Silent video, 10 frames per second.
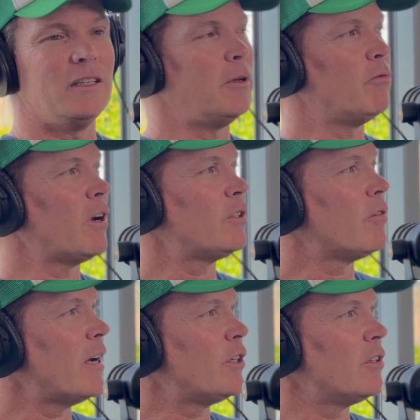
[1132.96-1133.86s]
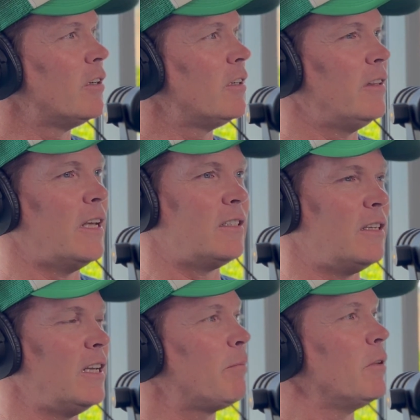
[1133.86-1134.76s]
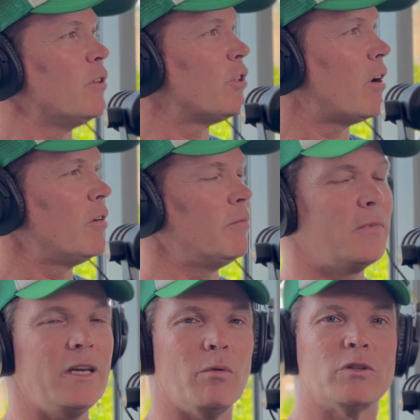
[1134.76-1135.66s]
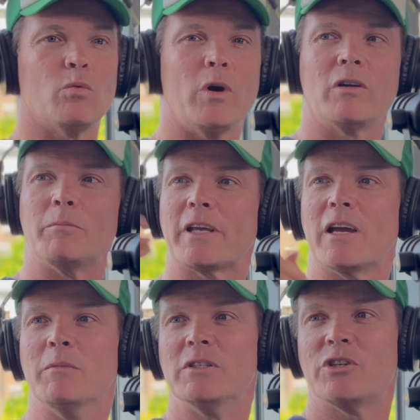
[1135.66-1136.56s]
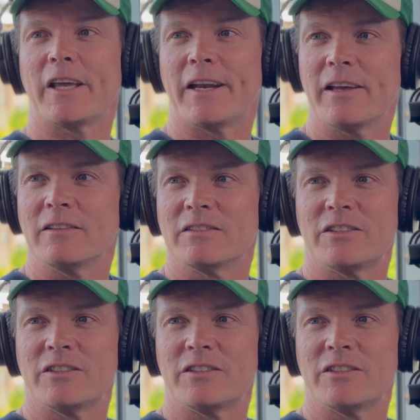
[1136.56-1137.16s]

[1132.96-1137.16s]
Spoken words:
restoration on it, and that's sitting up in the showroom. Everyone's welcome to come and check it out.